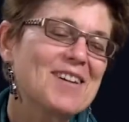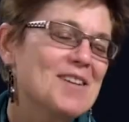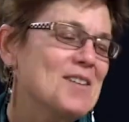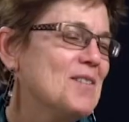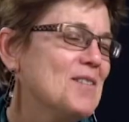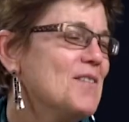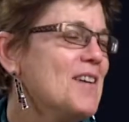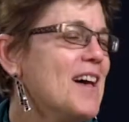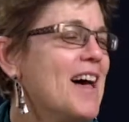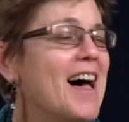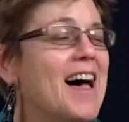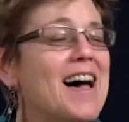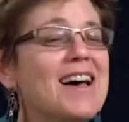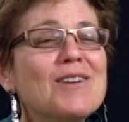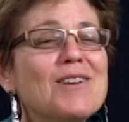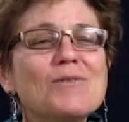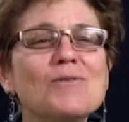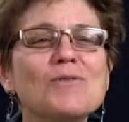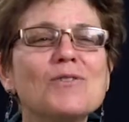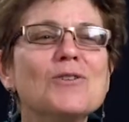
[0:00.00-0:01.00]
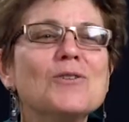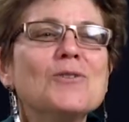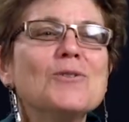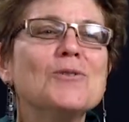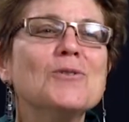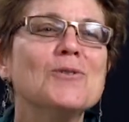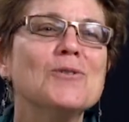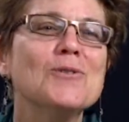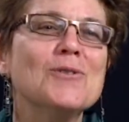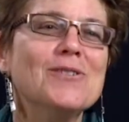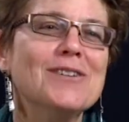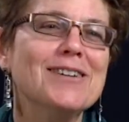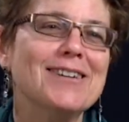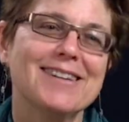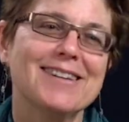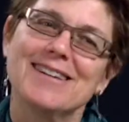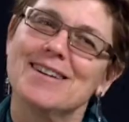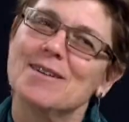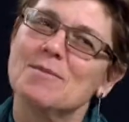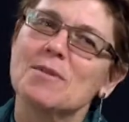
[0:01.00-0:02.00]
I've had a few,
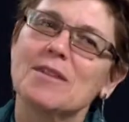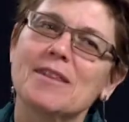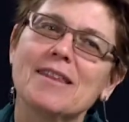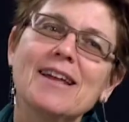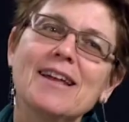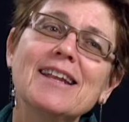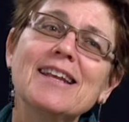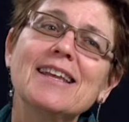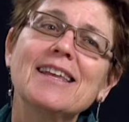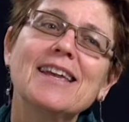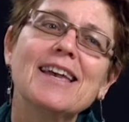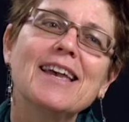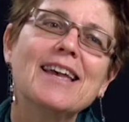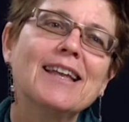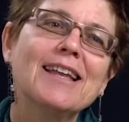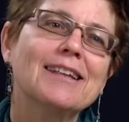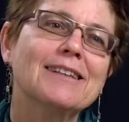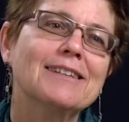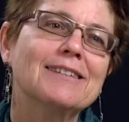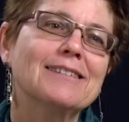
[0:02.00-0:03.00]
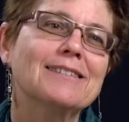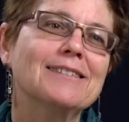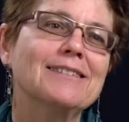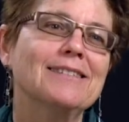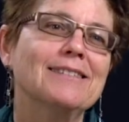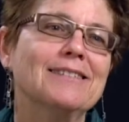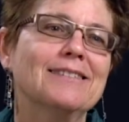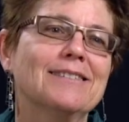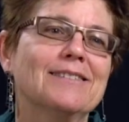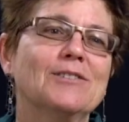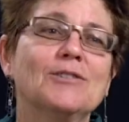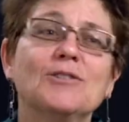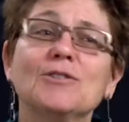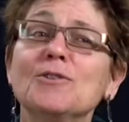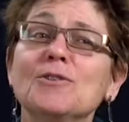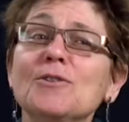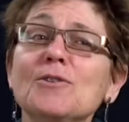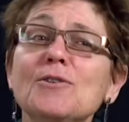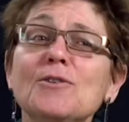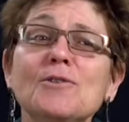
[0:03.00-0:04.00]
but then again,
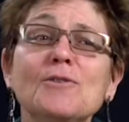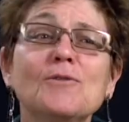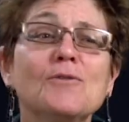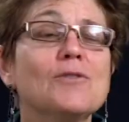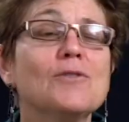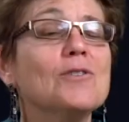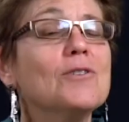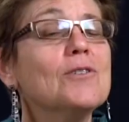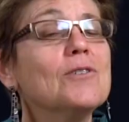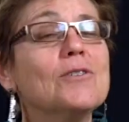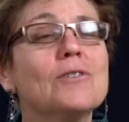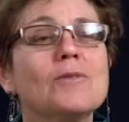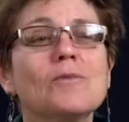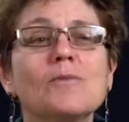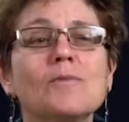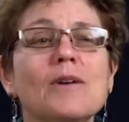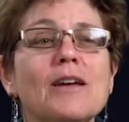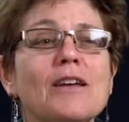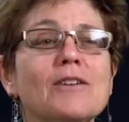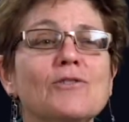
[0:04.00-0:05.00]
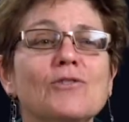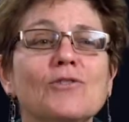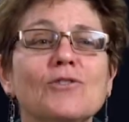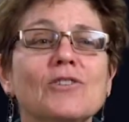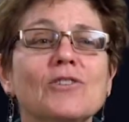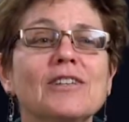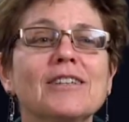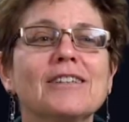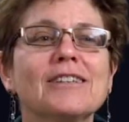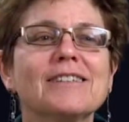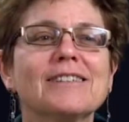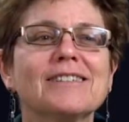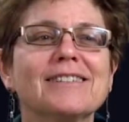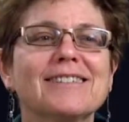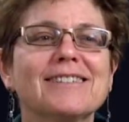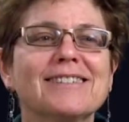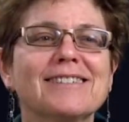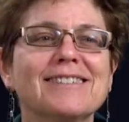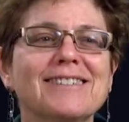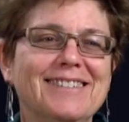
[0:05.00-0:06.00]
too few to
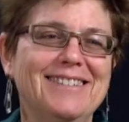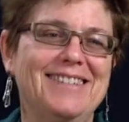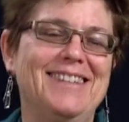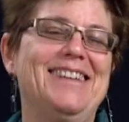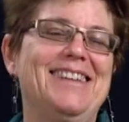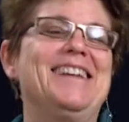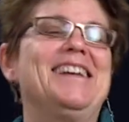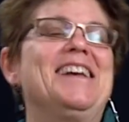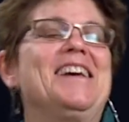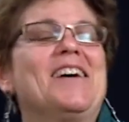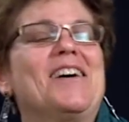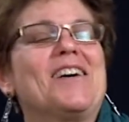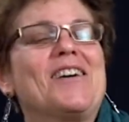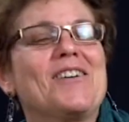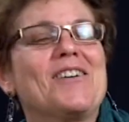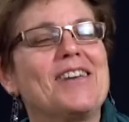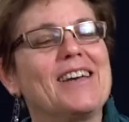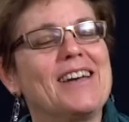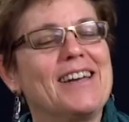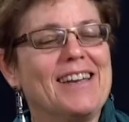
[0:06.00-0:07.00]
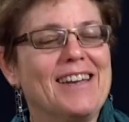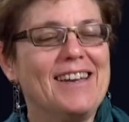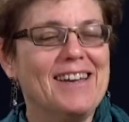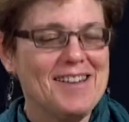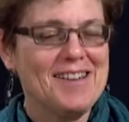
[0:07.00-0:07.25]
mention. Okay,